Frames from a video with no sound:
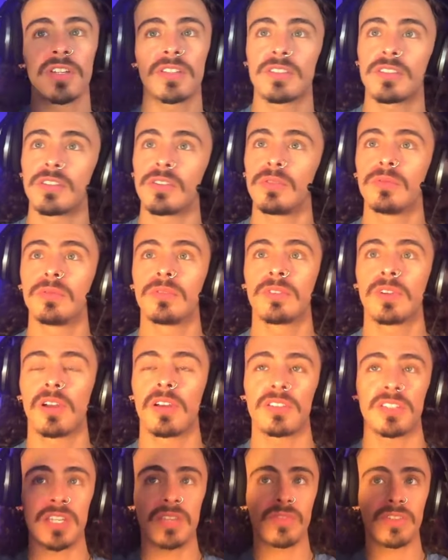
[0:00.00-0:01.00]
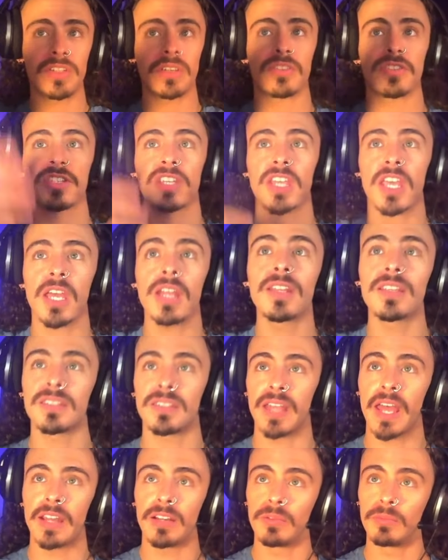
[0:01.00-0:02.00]
two, cause even your skin is
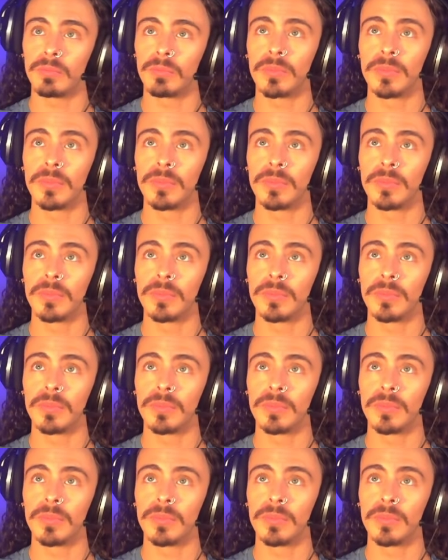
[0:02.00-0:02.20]
denim.